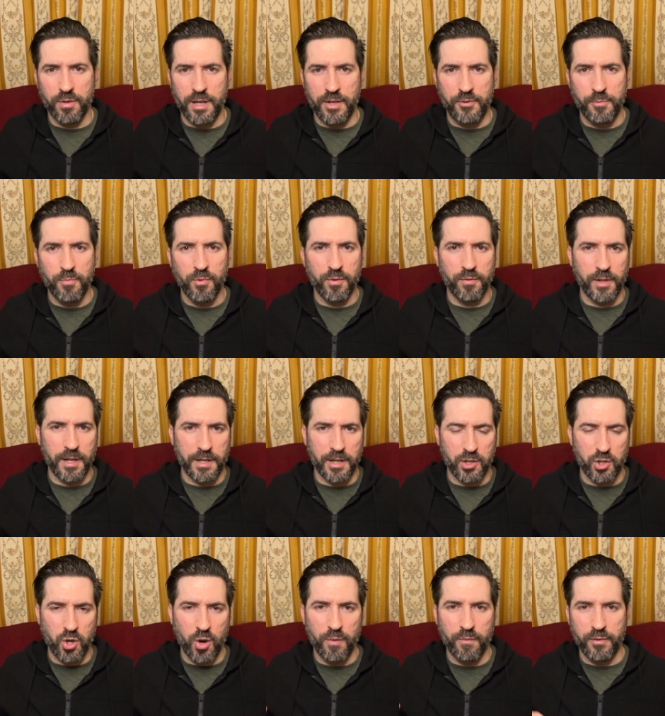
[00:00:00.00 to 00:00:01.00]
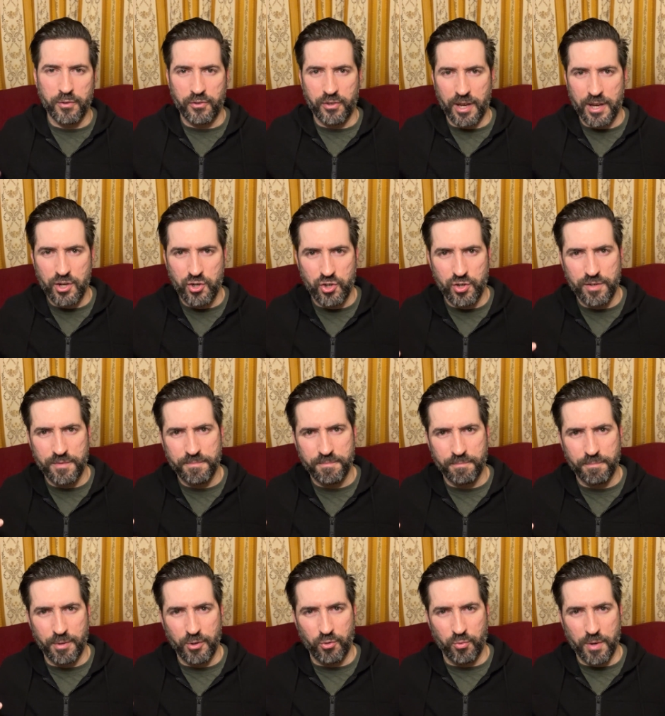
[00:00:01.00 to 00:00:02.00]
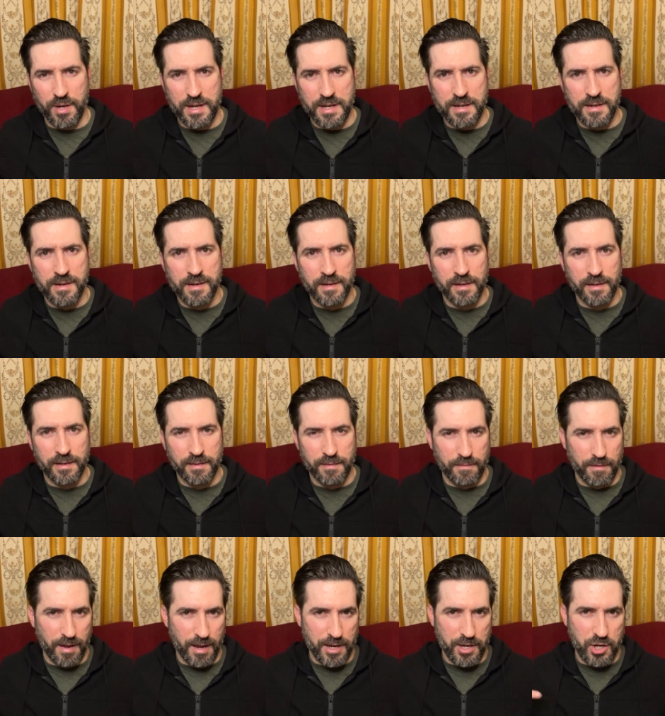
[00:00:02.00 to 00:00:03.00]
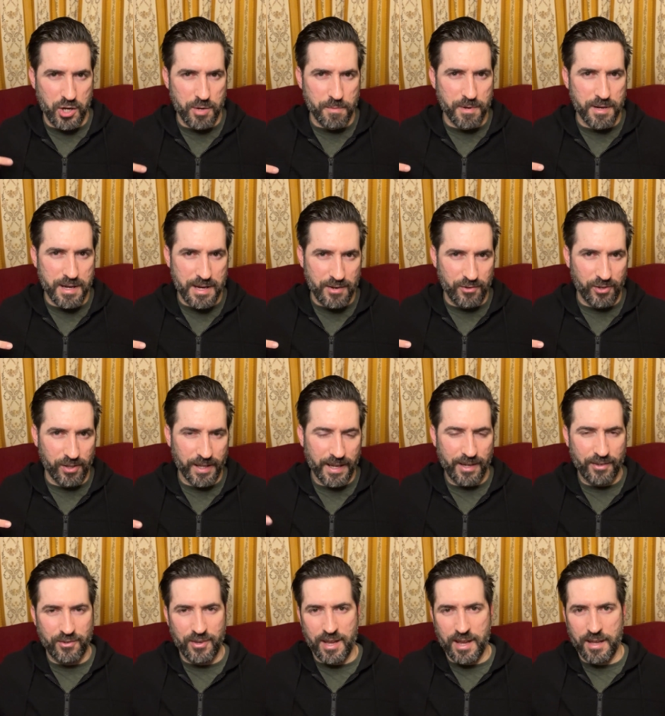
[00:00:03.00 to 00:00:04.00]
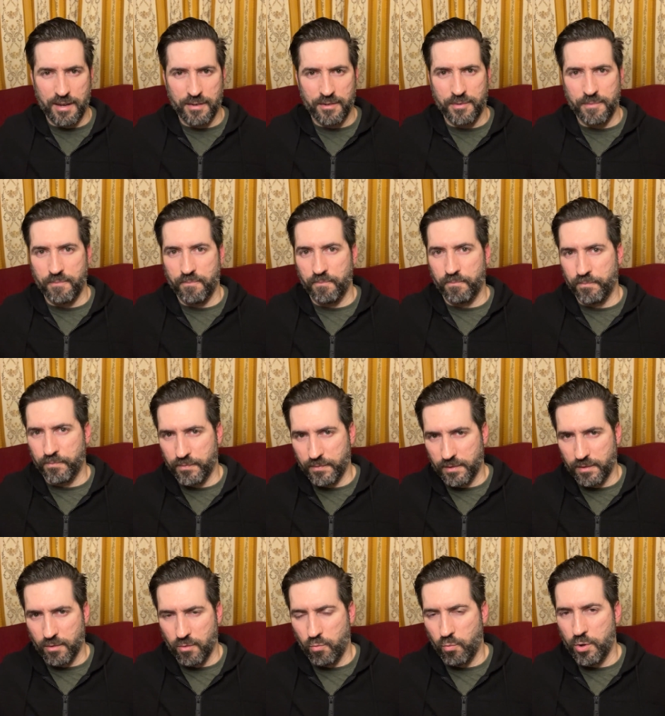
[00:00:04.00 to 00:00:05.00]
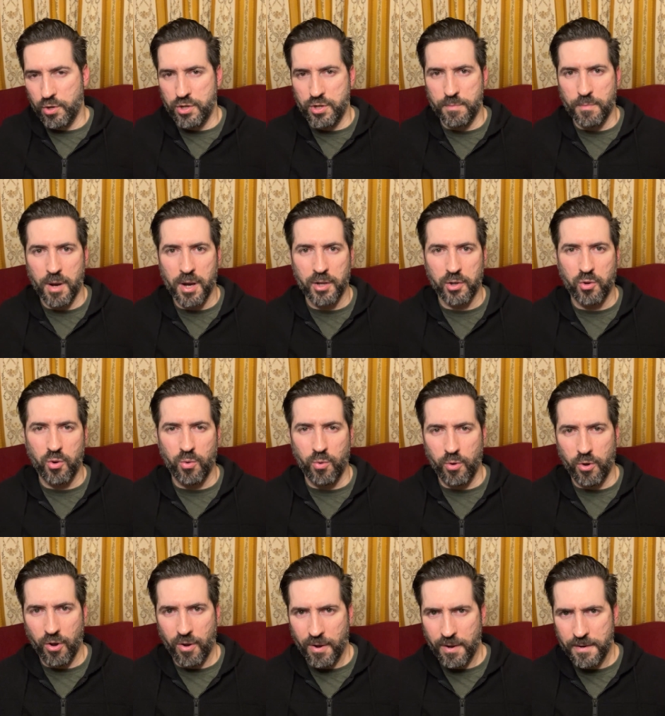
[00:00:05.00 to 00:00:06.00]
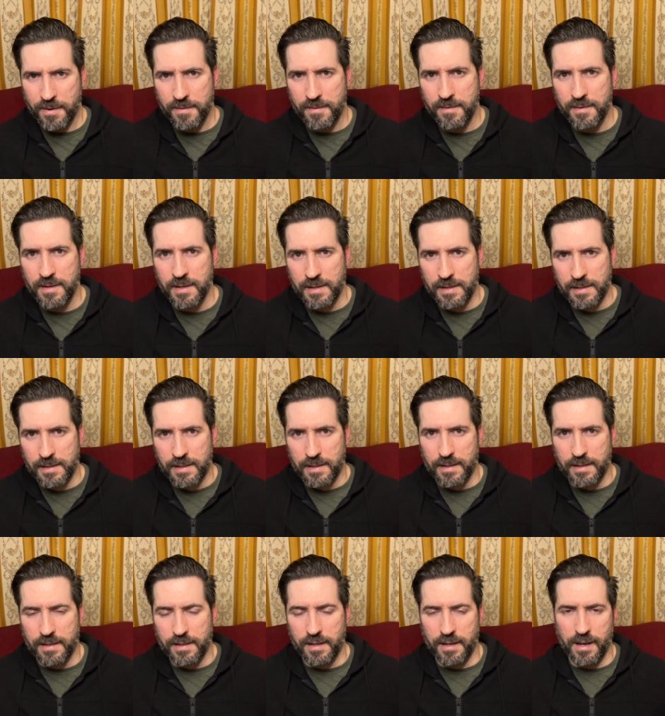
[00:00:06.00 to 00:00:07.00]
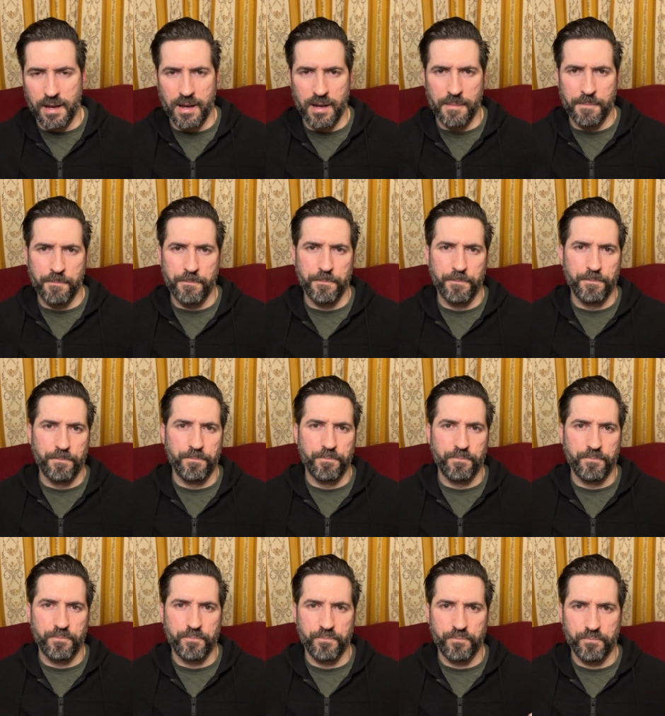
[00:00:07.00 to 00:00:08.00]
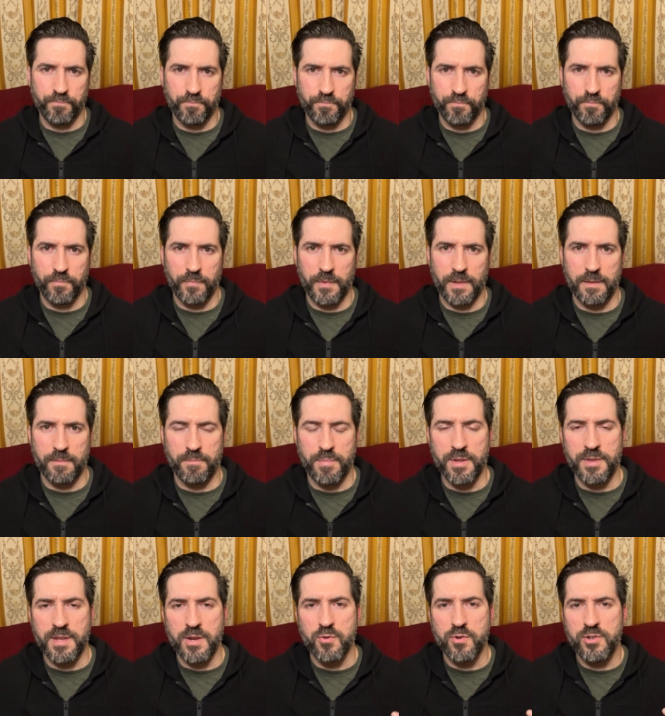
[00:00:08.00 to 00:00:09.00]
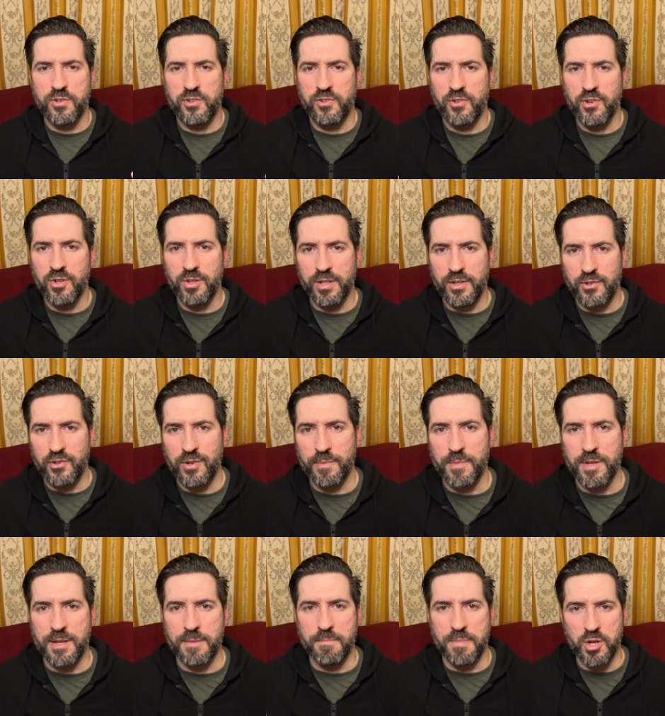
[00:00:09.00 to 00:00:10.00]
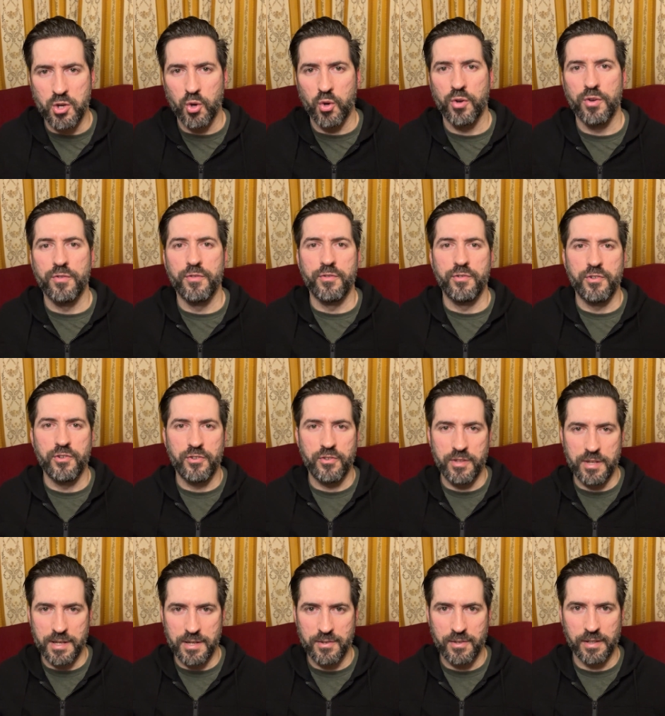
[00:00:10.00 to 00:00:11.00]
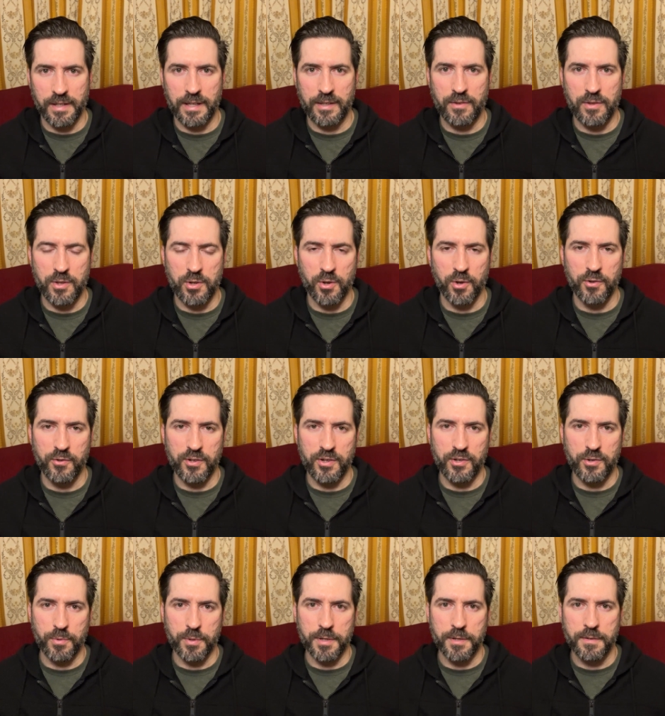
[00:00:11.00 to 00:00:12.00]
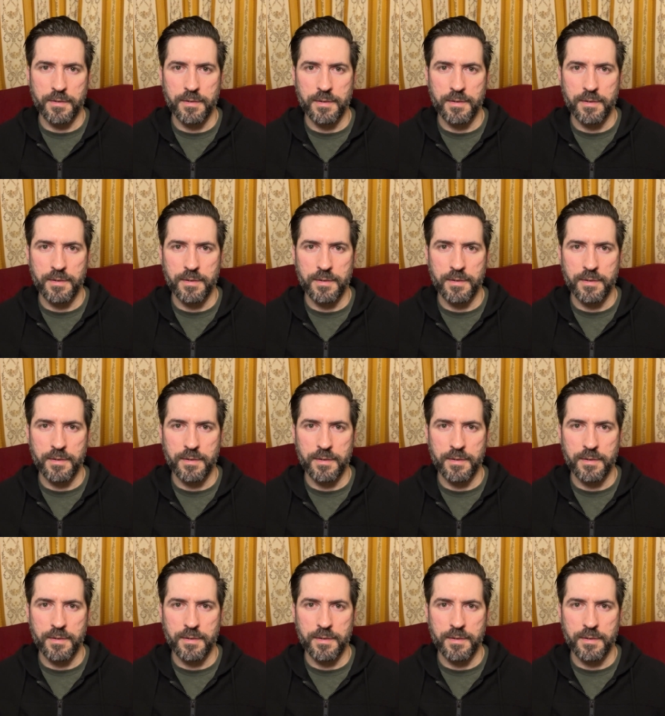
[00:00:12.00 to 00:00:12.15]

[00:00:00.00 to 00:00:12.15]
of like a conversation between a human intellect and what you might call God. But there is certainly something beyond just the intellect that goes into it.